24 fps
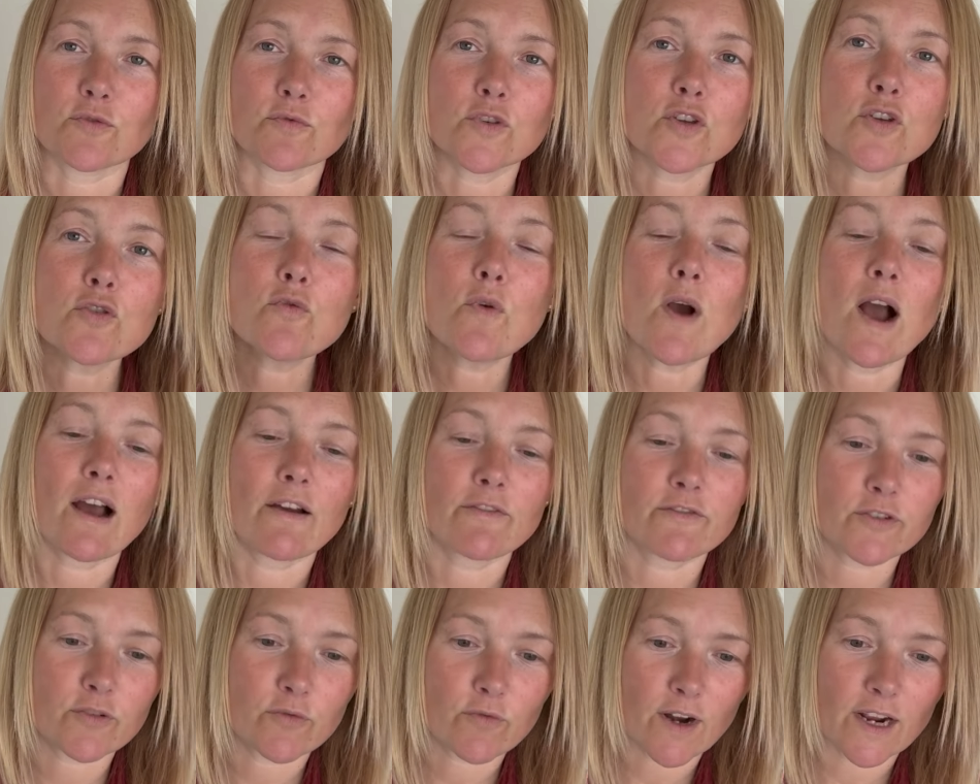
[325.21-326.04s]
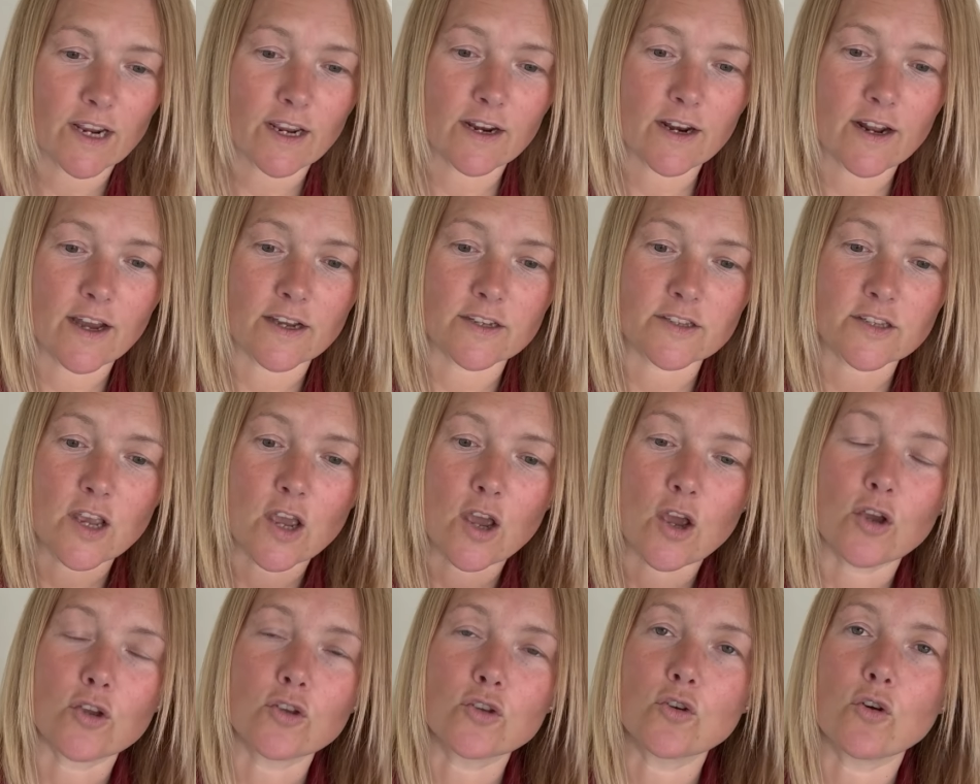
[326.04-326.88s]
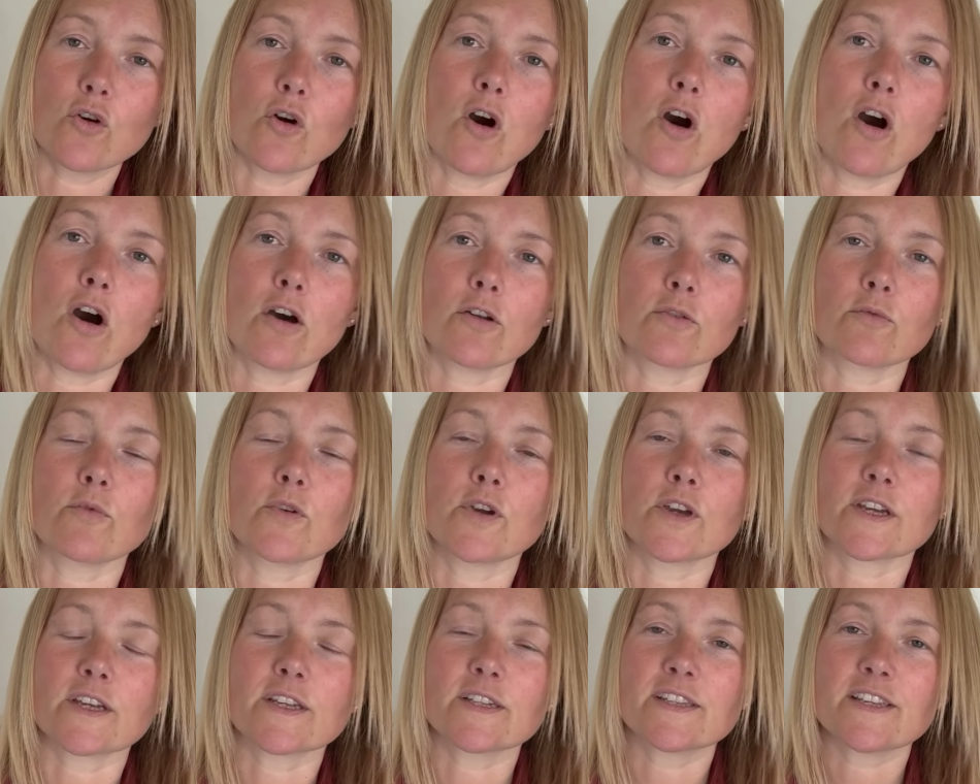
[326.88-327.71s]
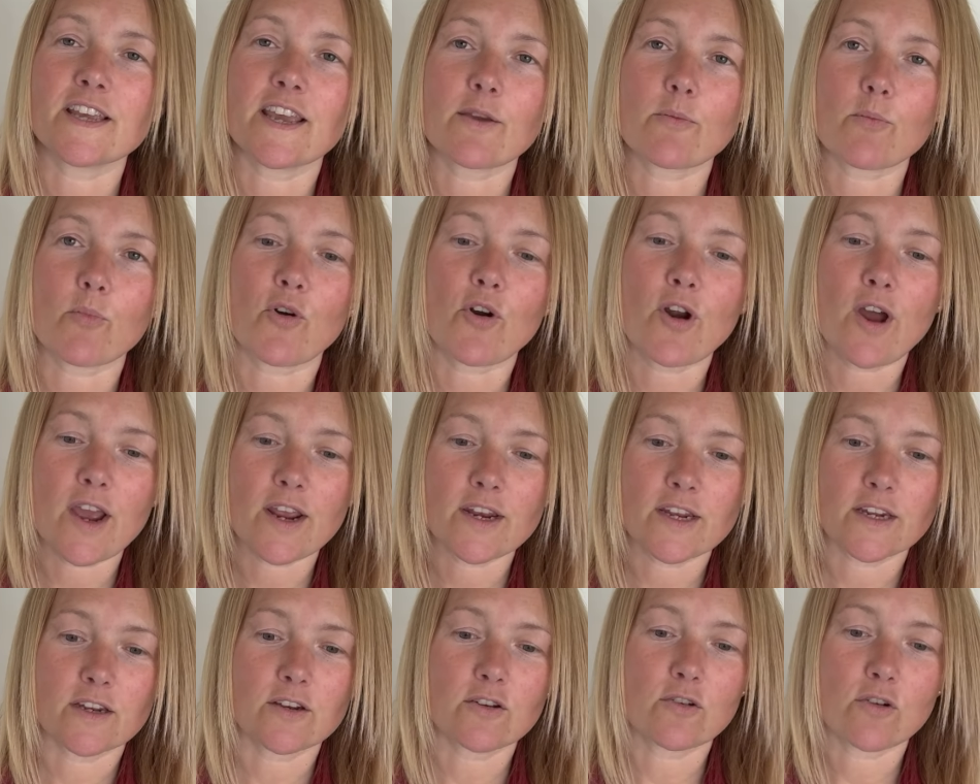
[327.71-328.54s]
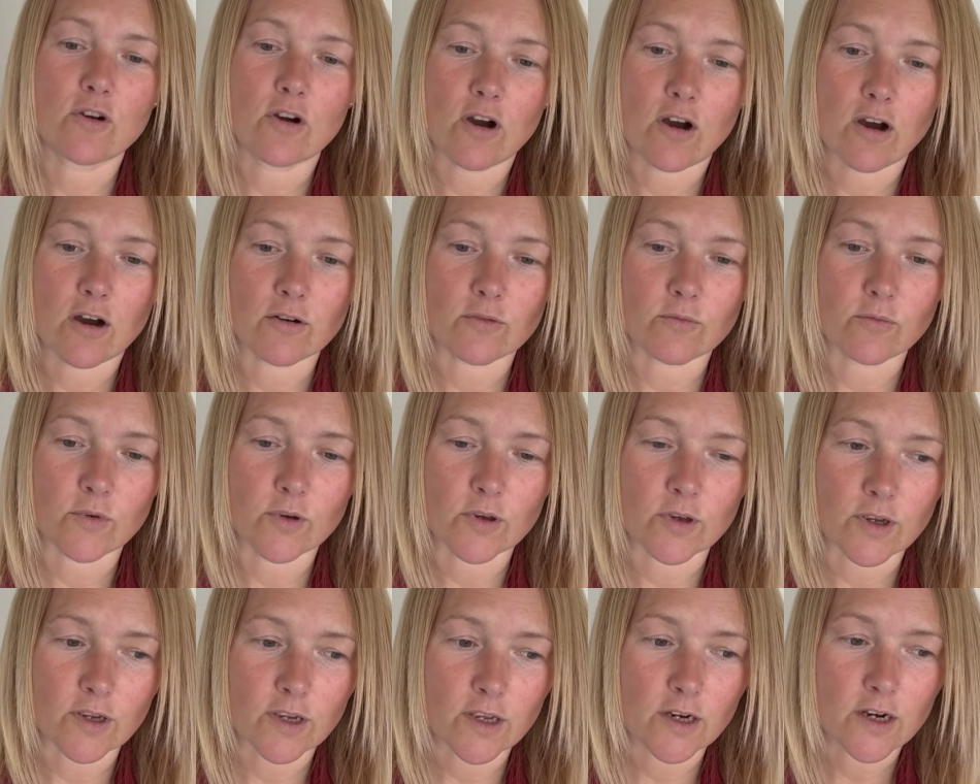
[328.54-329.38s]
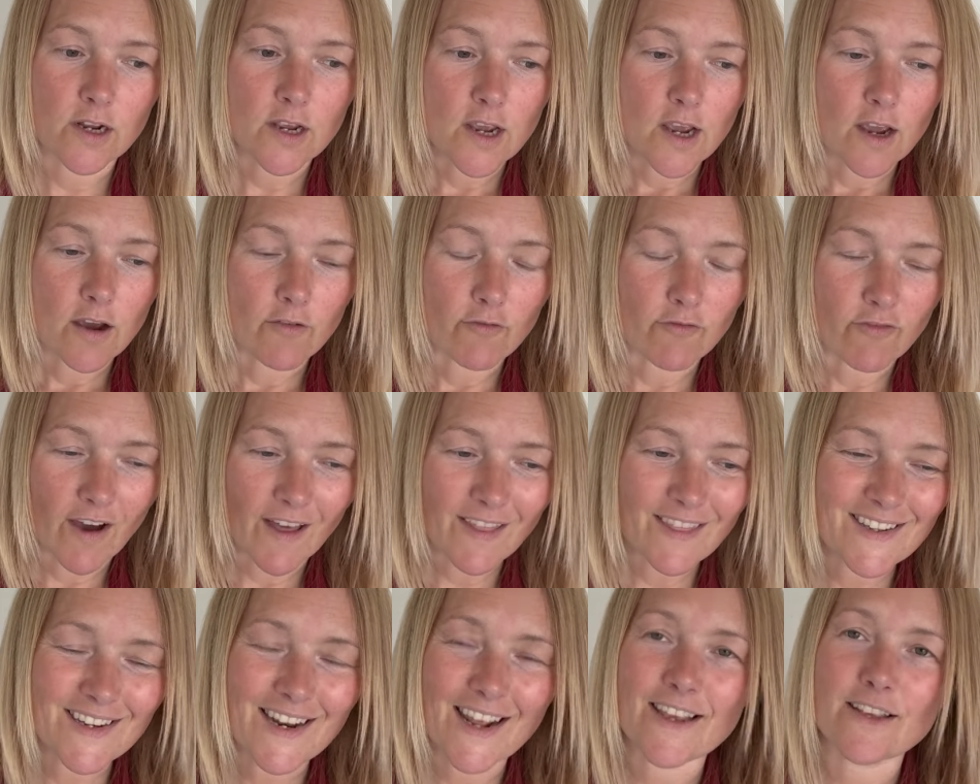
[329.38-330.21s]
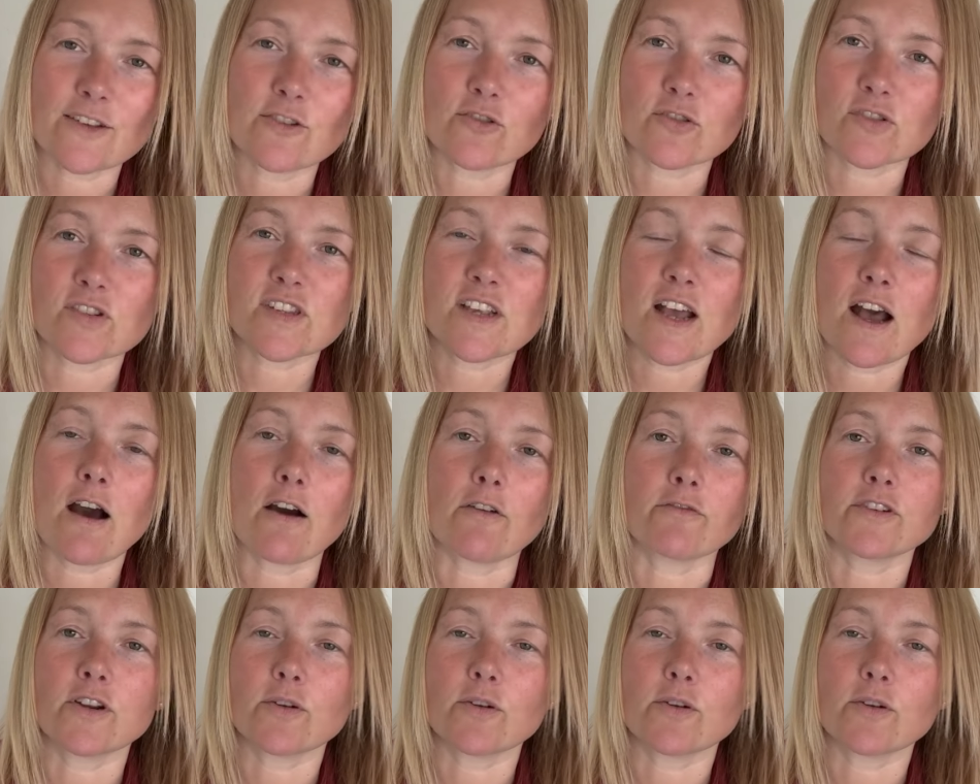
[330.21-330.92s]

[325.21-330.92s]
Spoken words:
You have to recognise your hard work and take pride in your hard work and validate yourself.